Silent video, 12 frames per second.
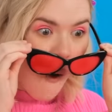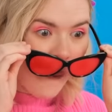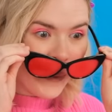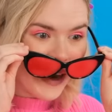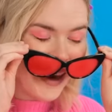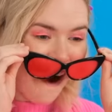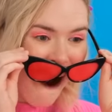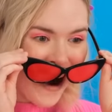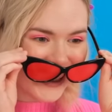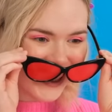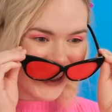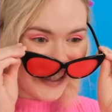Oh my
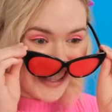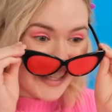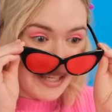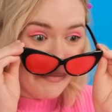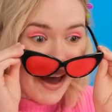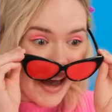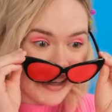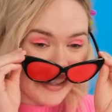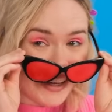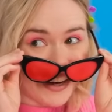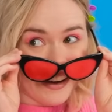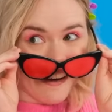gosh! This is
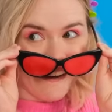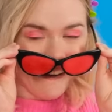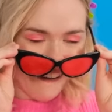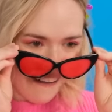amazing!